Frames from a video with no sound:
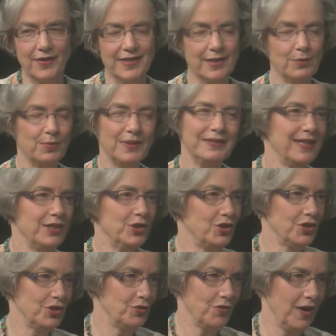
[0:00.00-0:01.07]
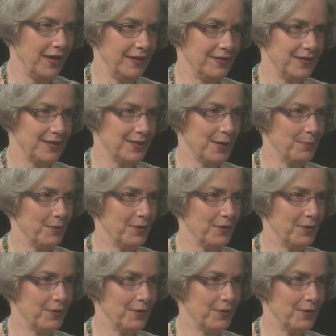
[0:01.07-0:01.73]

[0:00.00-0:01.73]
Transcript: I said, well, let's just try it this summer.